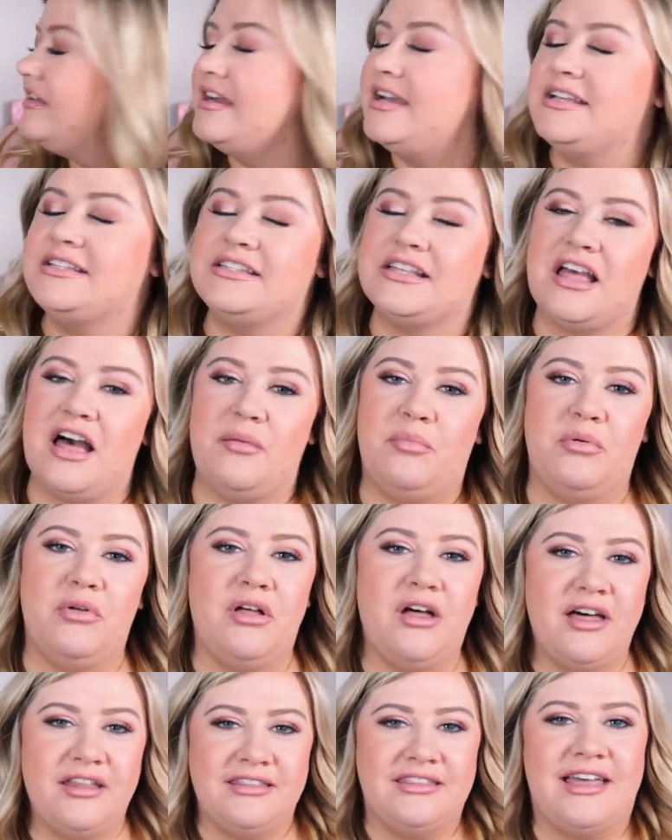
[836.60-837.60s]
there is a couple
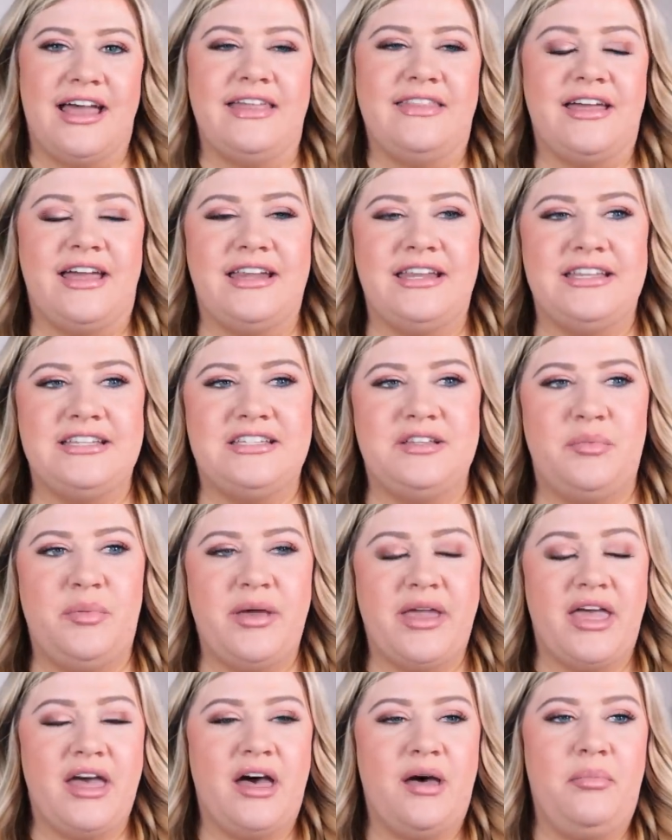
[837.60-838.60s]
online that I need to
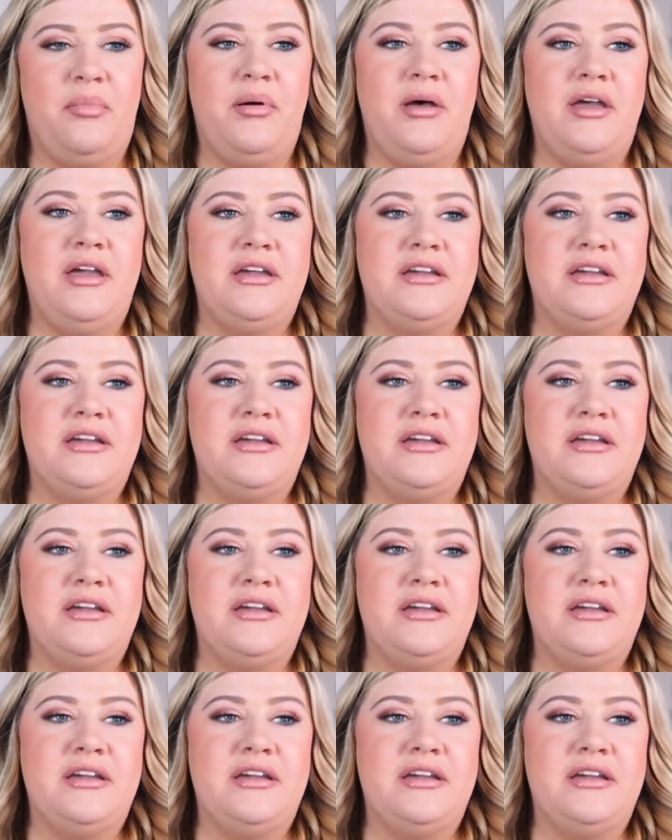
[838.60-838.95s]
pick up.